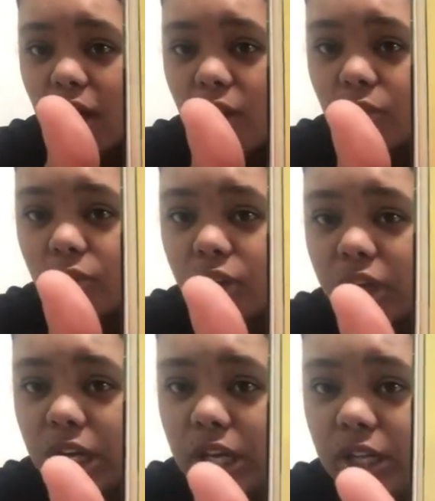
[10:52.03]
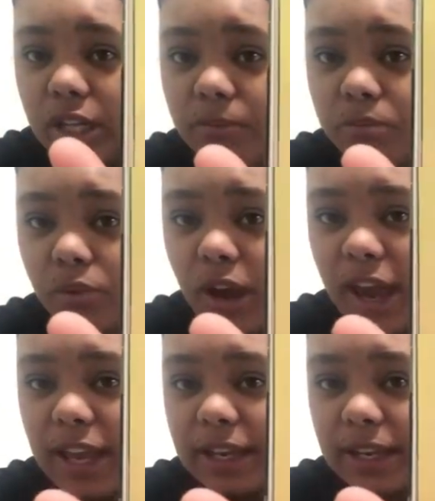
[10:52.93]
a really
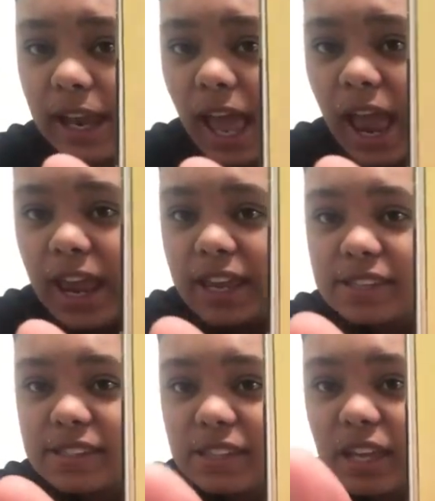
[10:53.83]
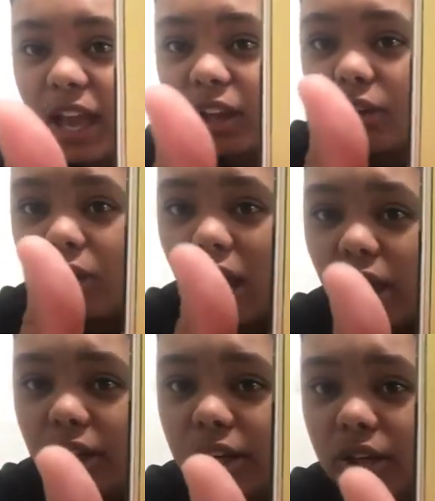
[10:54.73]
bright, nice yellow
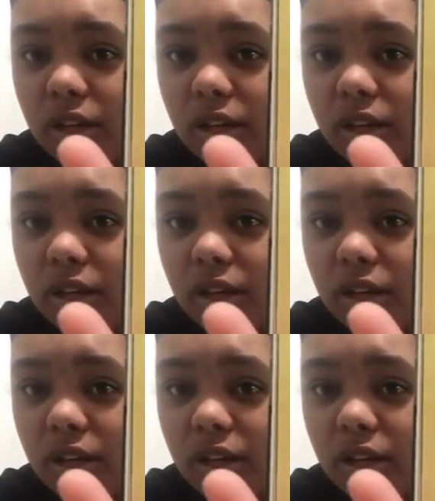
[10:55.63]
color